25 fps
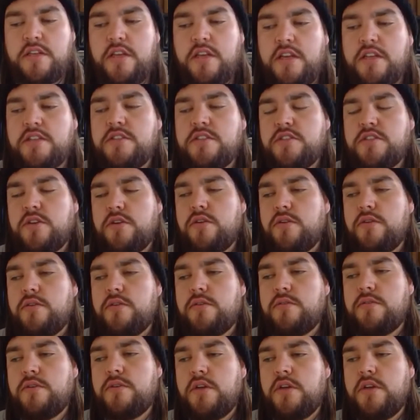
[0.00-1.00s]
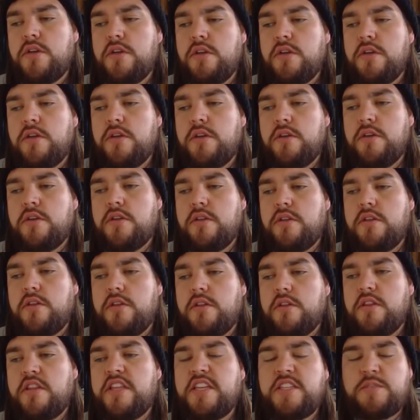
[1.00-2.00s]
And so
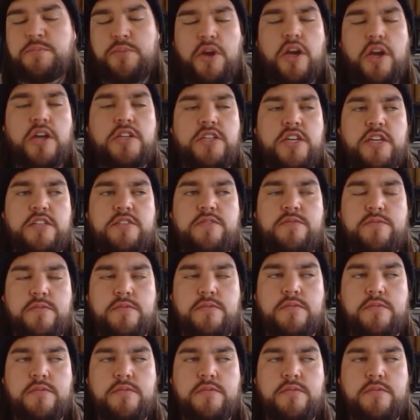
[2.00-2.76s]
this project,